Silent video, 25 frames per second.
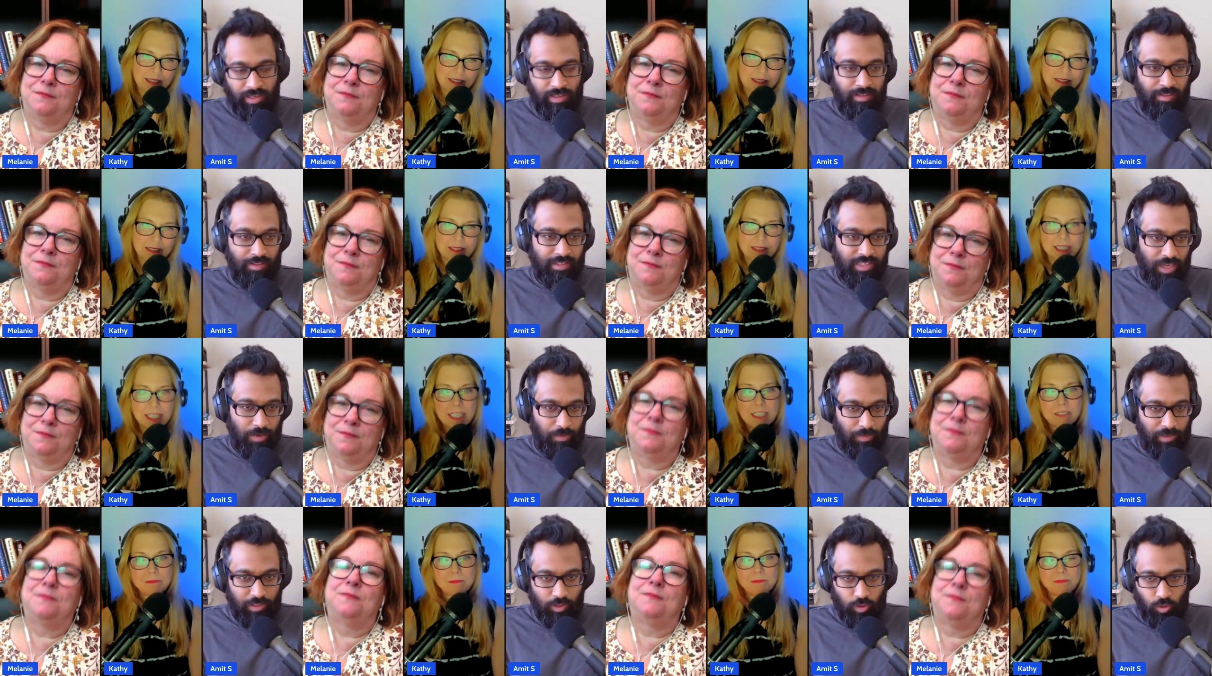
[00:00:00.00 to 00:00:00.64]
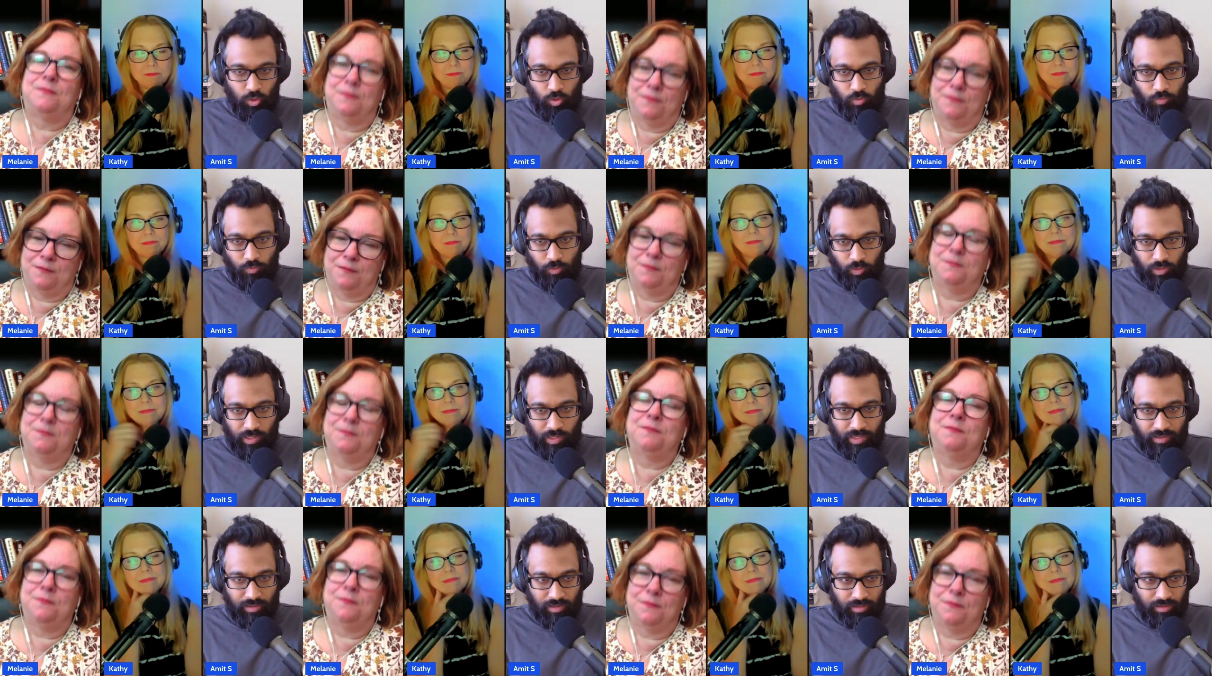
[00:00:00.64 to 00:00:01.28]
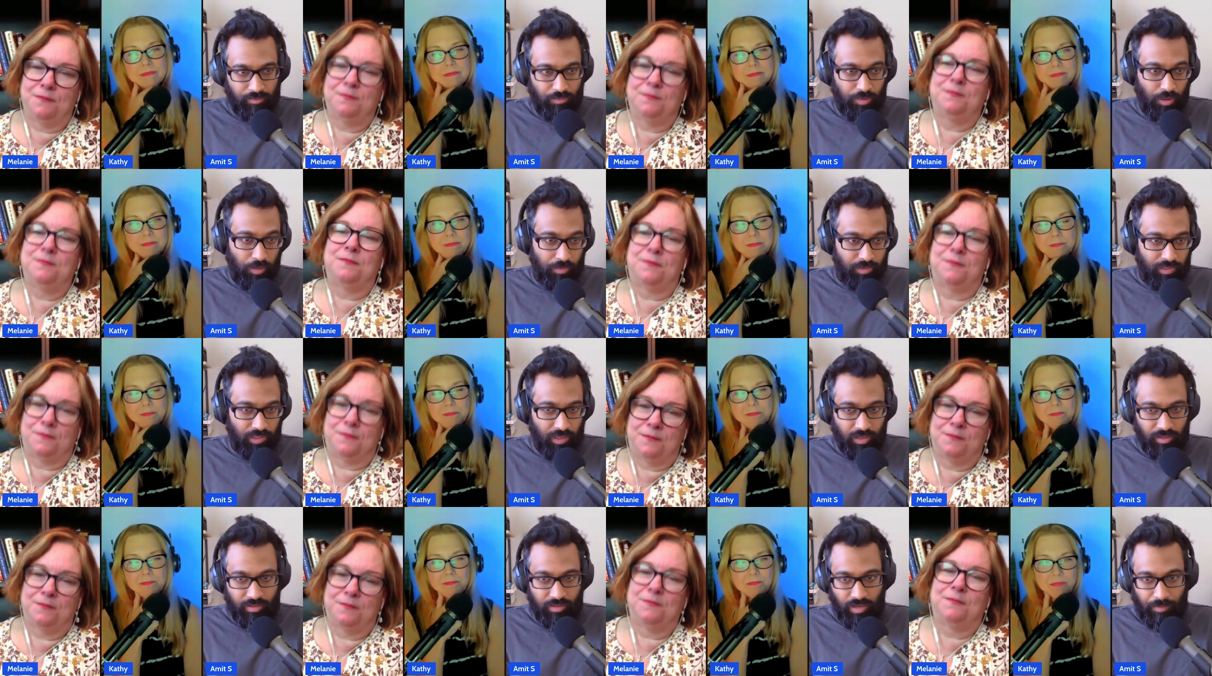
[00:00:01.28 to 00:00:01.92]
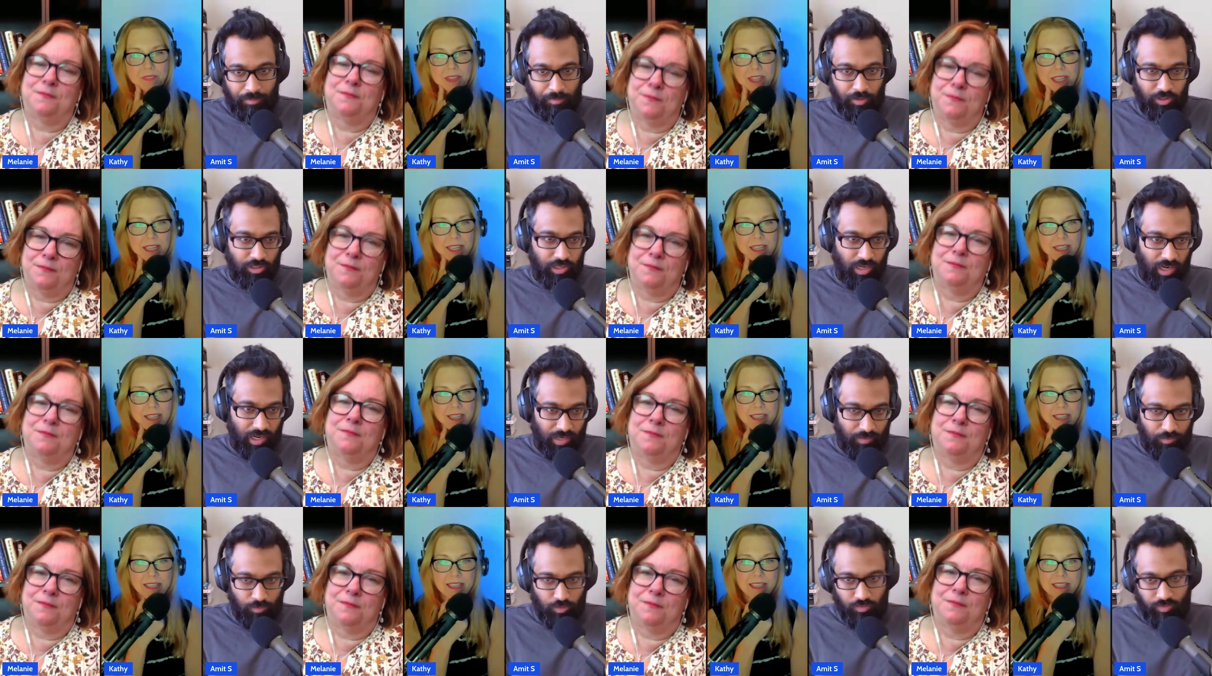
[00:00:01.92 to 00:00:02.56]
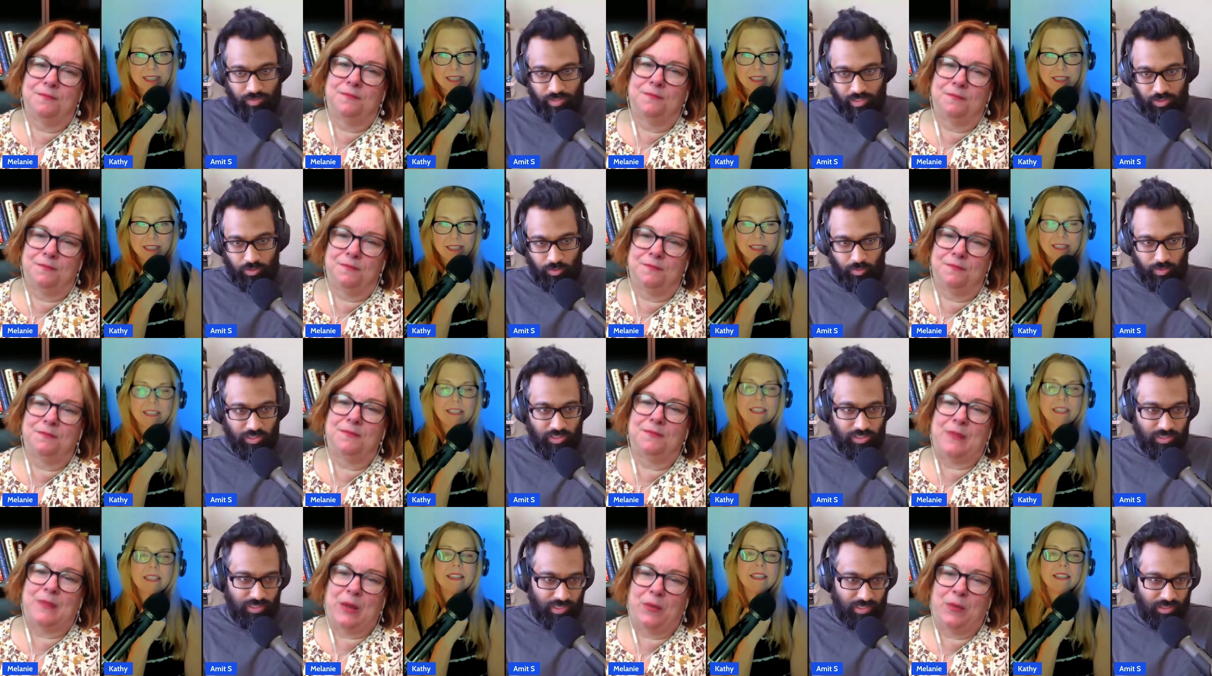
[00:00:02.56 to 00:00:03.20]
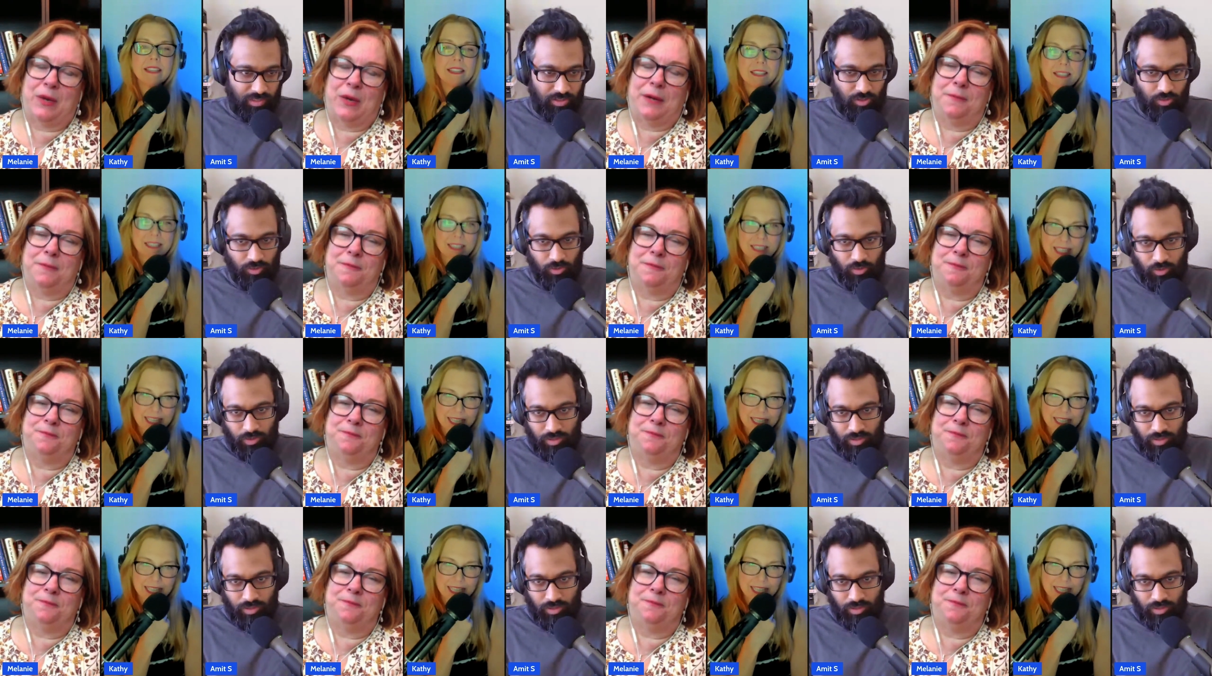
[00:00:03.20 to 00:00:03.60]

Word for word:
Speaker 1: The same way they do for like a probably an Aamir Khan movie to an extent, or